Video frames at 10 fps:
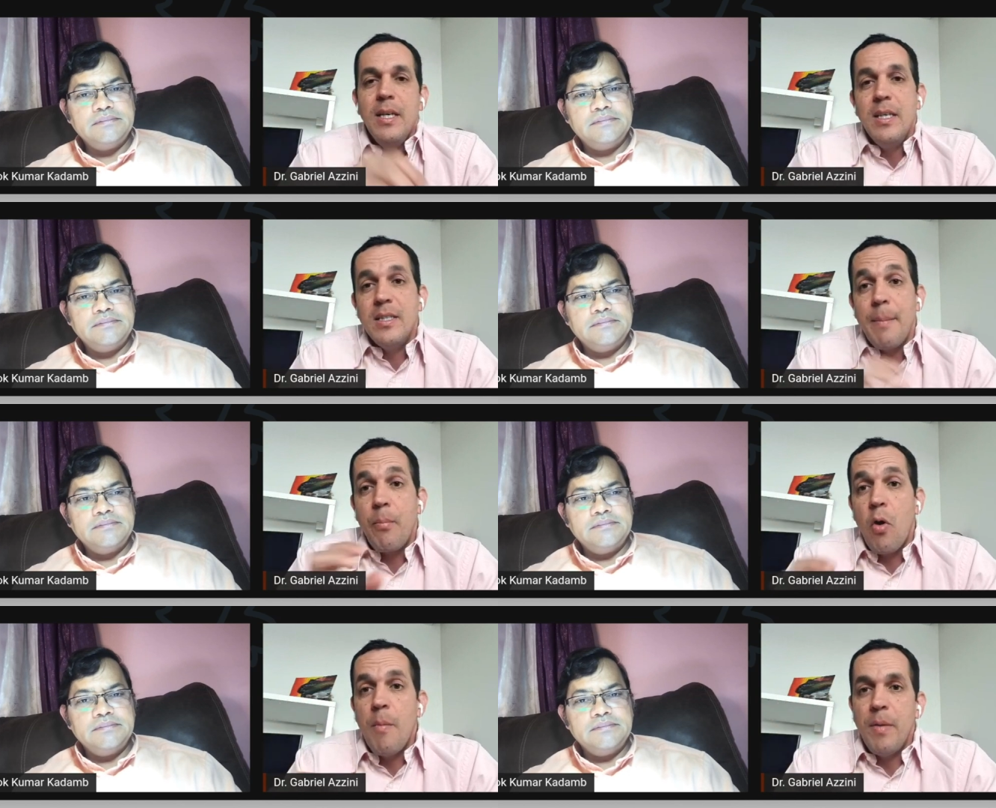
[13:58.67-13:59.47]
Speaker 1: is a
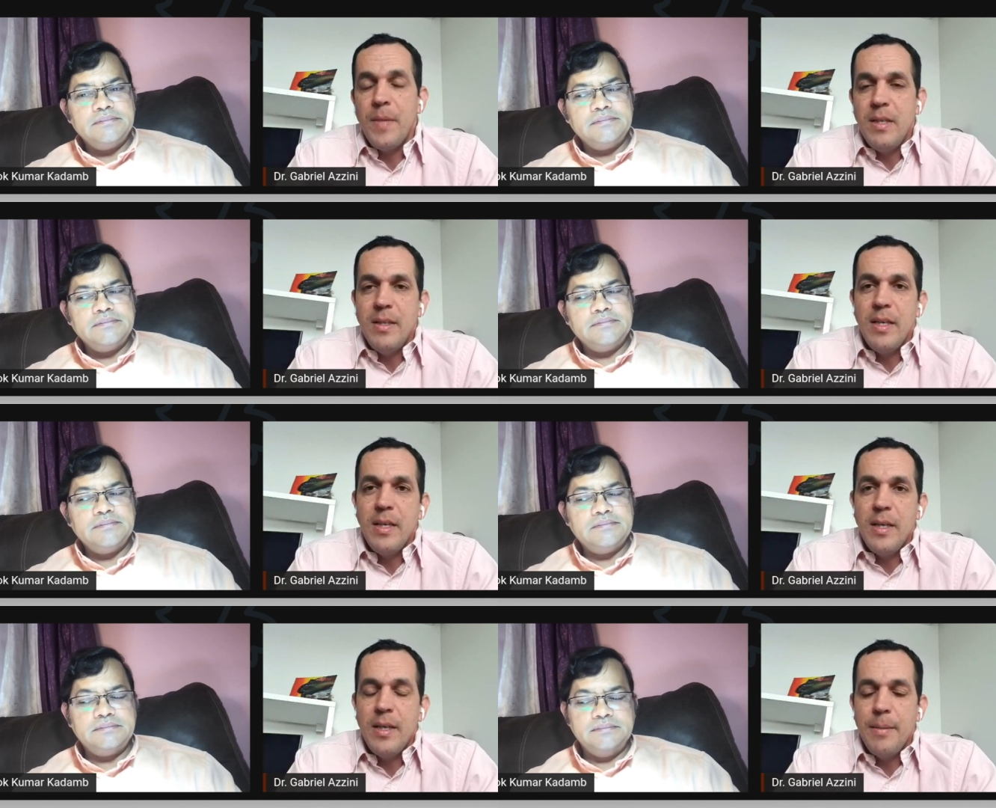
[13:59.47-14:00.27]
problem in
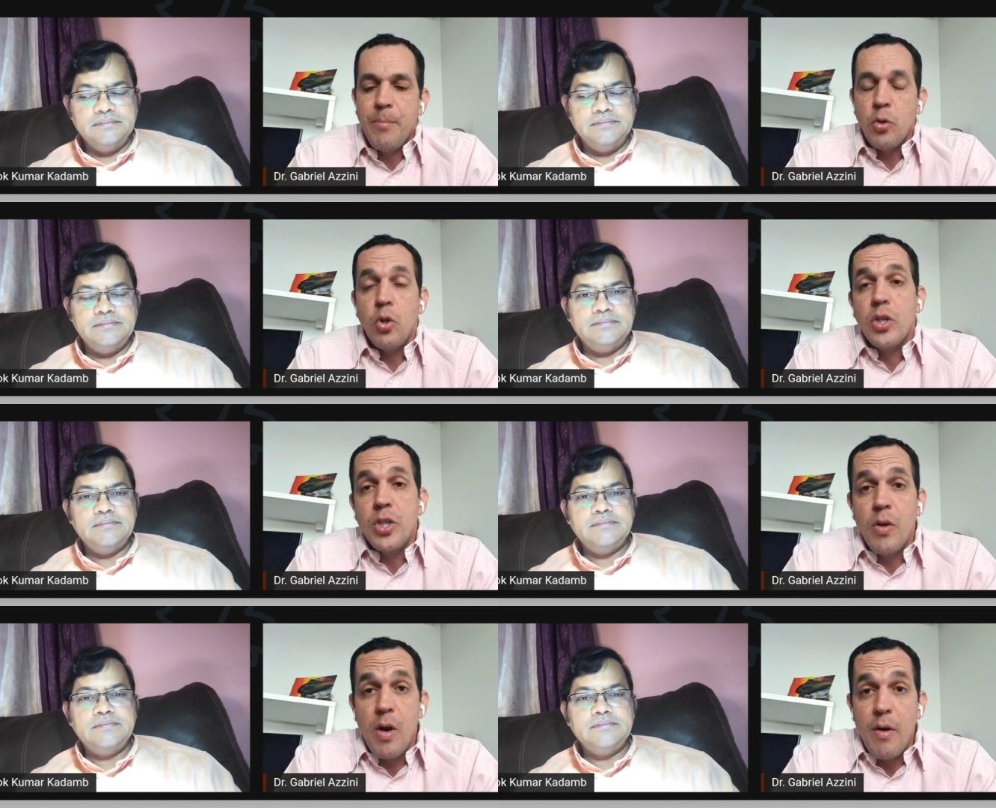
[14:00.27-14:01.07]
the
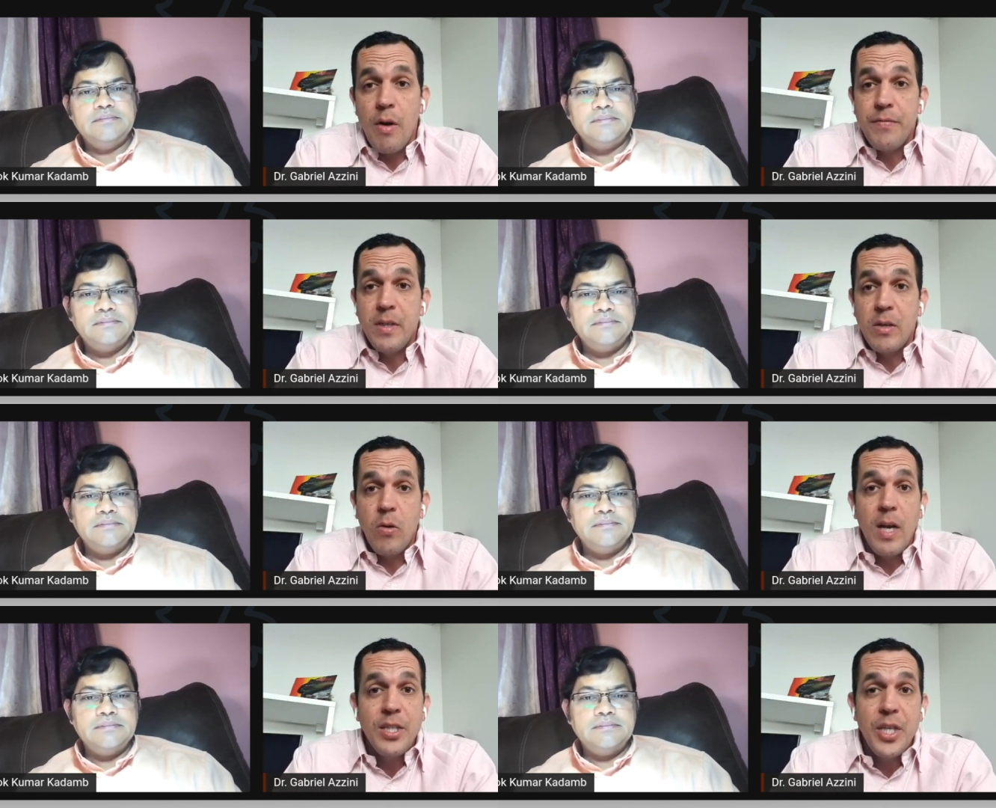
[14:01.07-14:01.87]
production of the
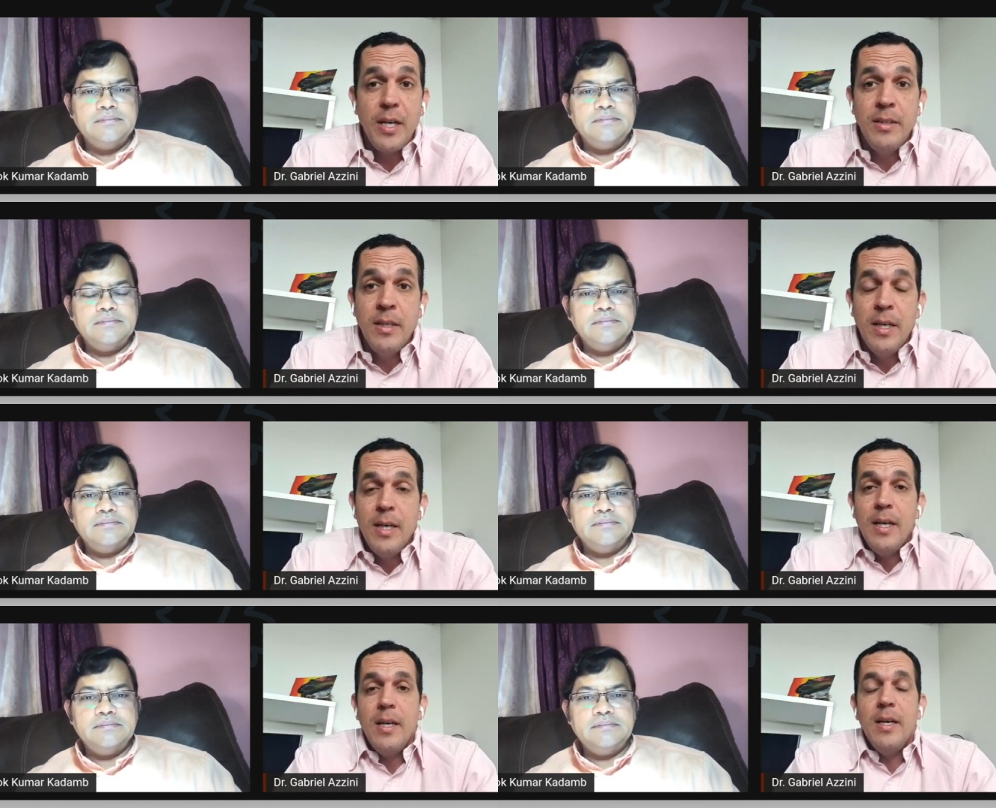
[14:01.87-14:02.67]
collagen.
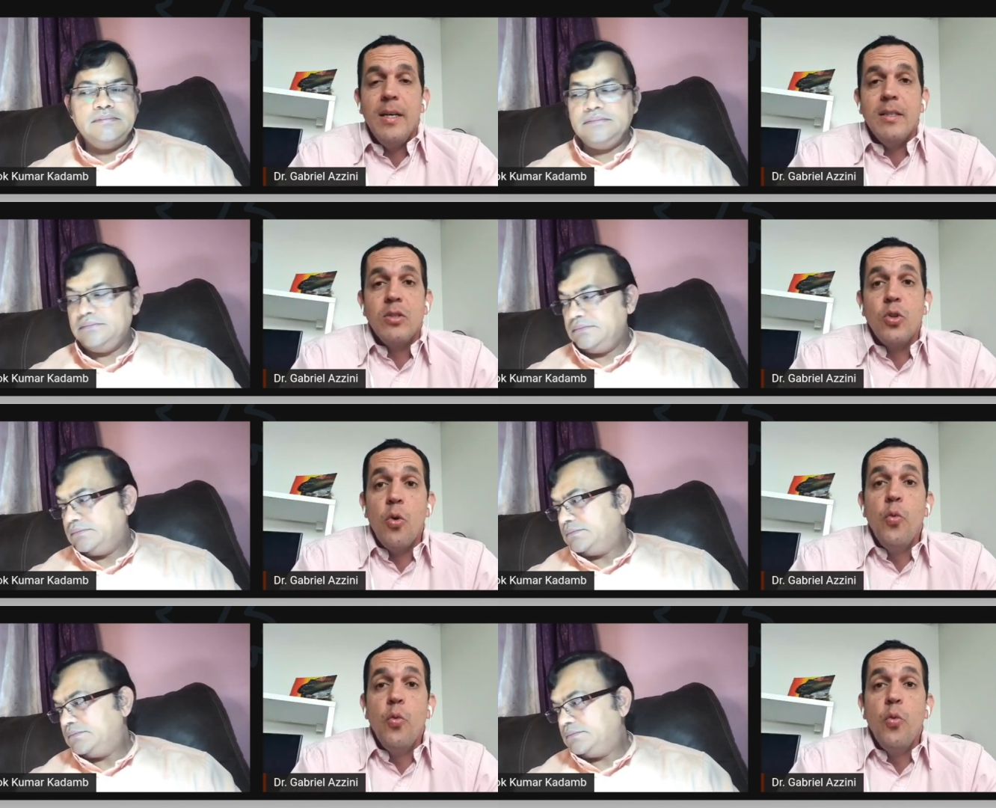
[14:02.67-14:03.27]
And so